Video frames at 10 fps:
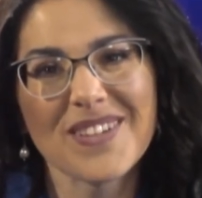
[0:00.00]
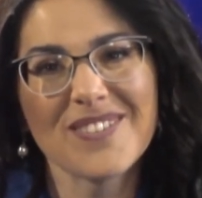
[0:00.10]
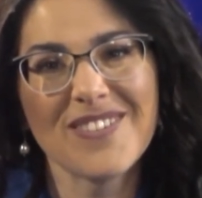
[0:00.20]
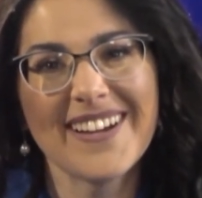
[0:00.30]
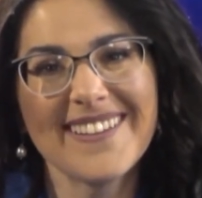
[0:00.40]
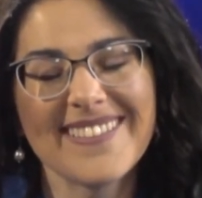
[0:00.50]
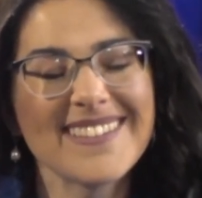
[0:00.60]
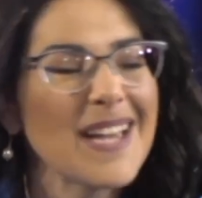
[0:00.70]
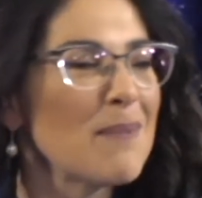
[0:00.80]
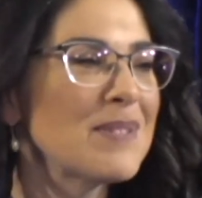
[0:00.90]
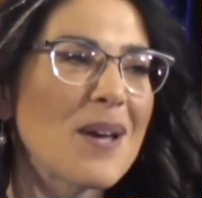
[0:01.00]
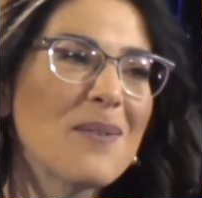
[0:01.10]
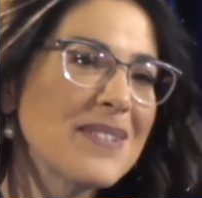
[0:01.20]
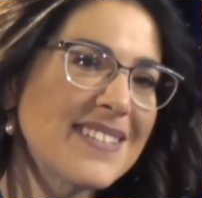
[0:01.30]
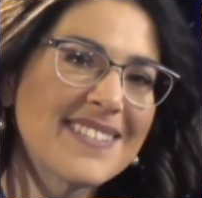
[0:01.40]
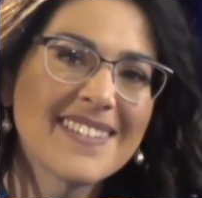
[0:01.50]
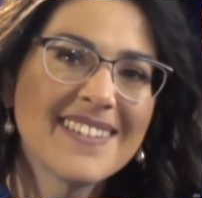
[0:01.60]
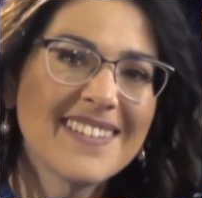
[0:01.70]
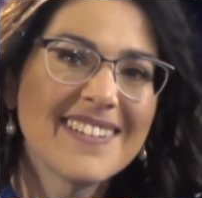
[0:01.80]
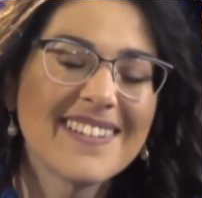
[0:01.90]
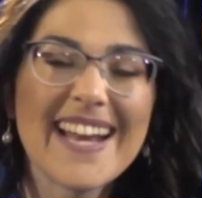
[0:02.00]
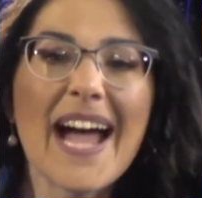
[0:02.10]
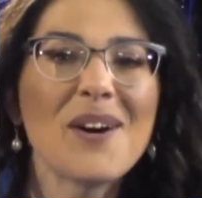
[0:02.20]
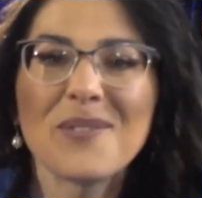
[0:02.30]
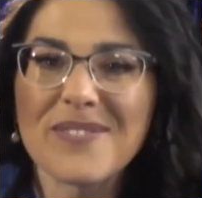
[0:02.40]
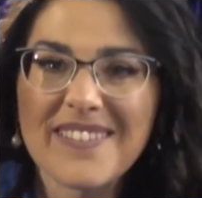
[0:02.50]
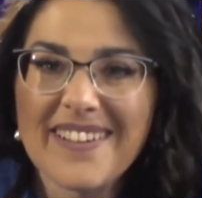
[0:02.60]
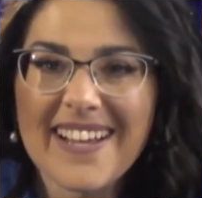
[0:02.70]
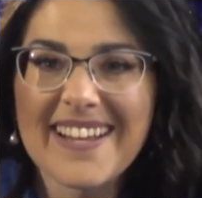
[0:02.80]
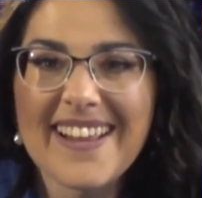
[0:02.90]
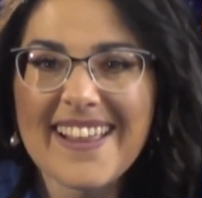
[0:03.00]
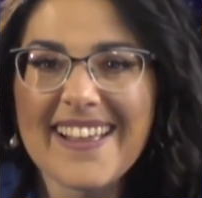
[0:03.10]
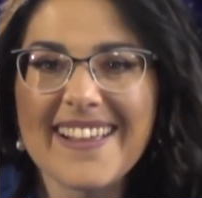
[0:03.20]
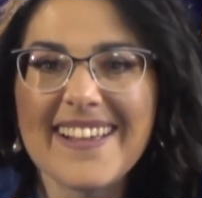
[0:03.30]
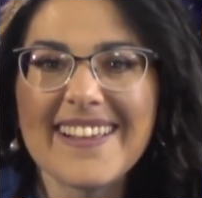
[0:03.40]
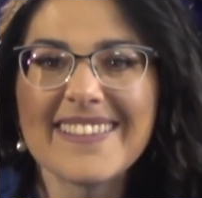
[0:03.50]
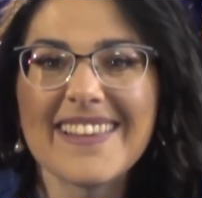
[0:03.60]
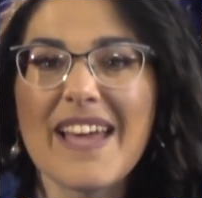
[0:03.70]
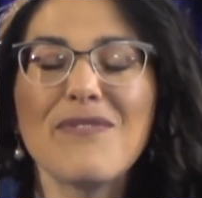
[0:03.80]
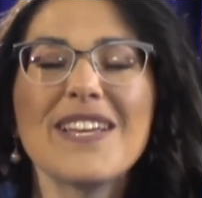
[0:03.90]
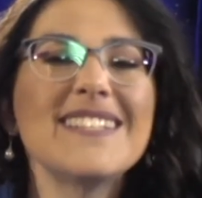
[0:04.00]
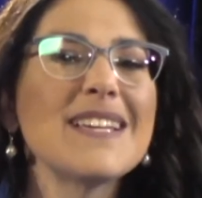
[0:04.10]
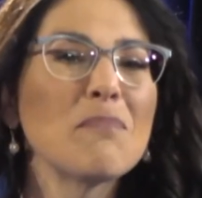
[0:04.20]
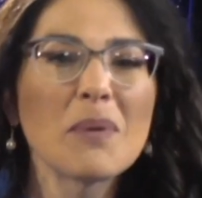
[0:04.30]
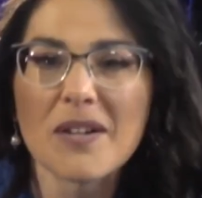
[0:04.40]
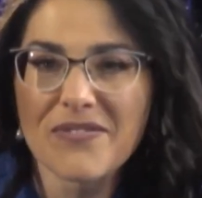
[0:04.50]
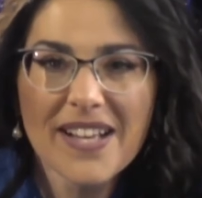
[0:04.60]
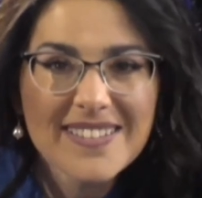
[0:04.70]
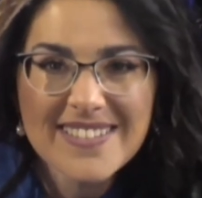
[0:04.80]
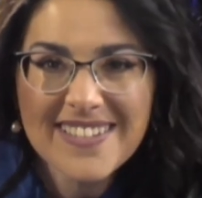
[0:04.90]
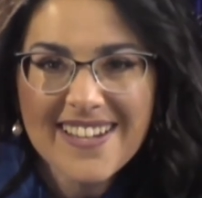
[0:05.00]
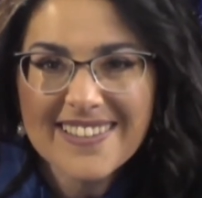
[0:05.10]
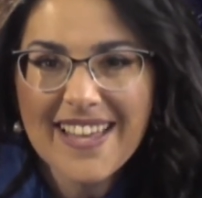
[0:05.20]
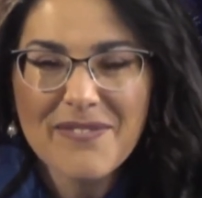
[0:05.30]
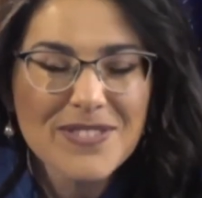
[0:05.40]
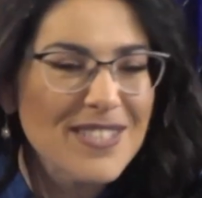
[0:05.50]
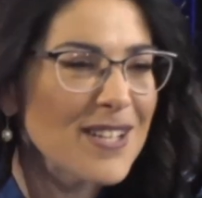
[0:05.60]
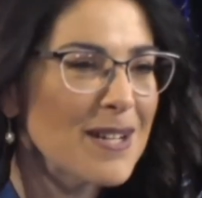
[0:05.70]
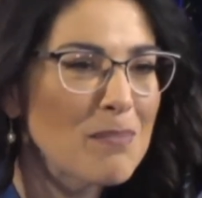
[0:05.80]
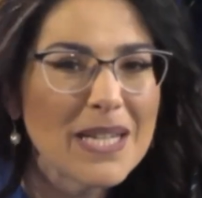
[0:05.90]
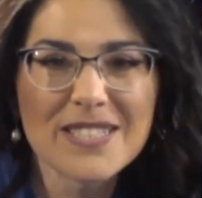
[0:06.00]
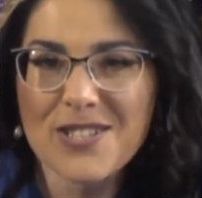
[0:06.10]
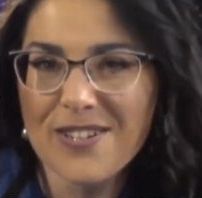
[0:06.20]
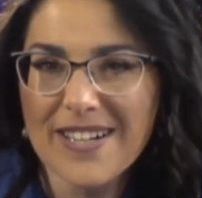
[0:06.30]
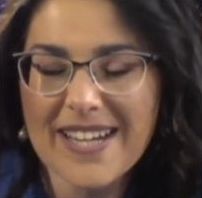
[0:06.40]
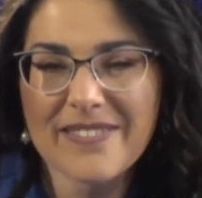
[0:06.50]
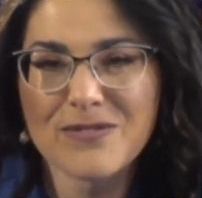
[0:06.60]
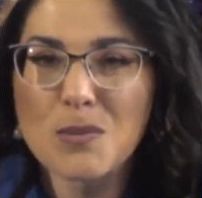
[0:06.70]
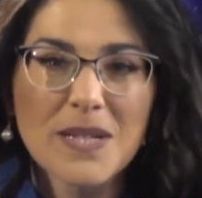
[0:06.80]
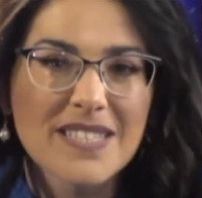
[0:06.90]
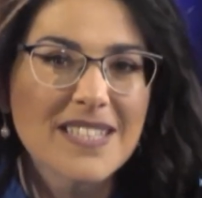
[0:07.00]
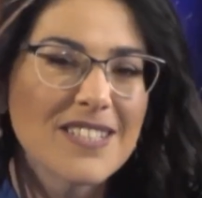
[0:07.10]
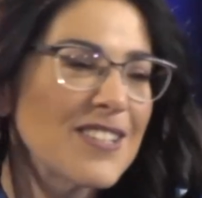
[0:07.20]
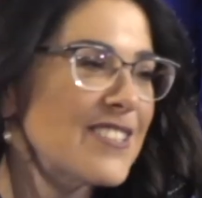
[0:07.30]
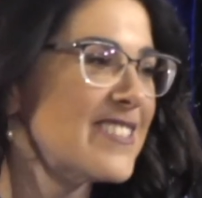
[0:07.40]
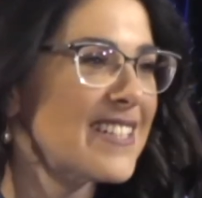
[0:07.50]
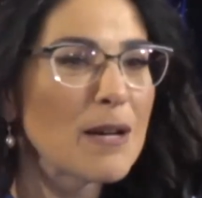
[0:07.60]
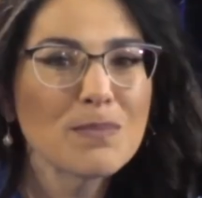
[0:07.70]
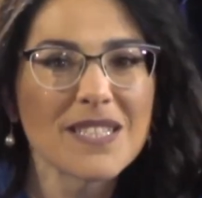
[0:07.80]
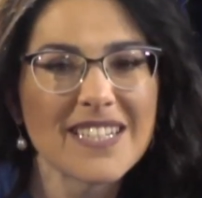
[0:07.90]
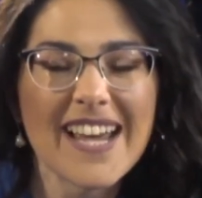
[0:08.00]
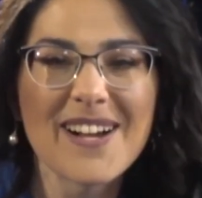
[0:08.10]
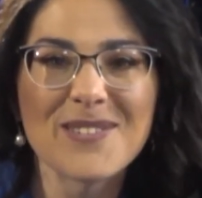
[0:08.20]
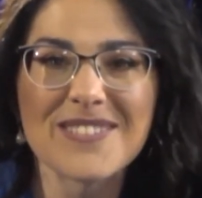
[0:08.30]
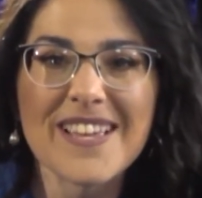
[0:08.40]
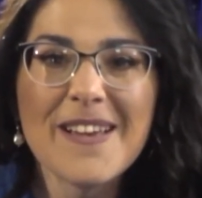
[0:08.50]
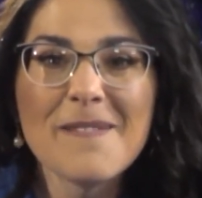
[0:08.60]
Right? The time is always now. Life isn't perfect. Life is going to be a journey of twists and turns and ups and downs.